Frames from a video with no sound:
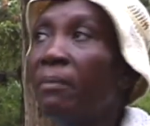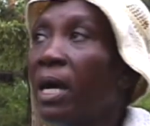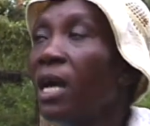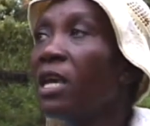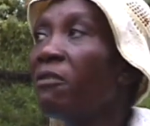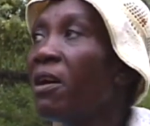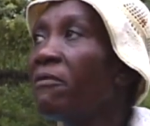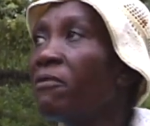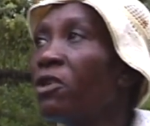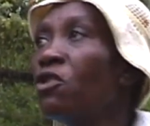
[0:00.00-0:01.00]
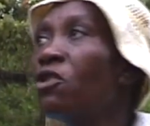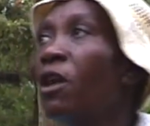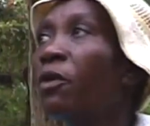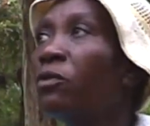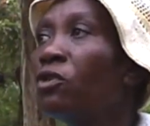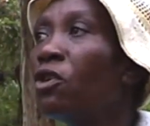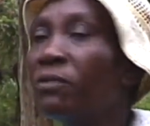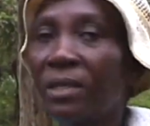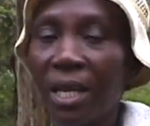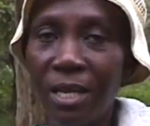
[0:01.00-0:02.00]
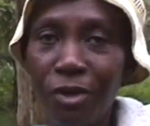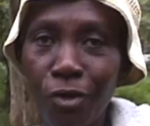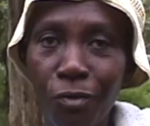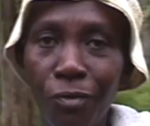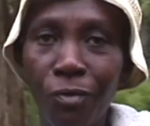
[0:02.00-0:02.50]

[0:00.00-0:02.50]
I can give you a, very ner a good nerve stomach now.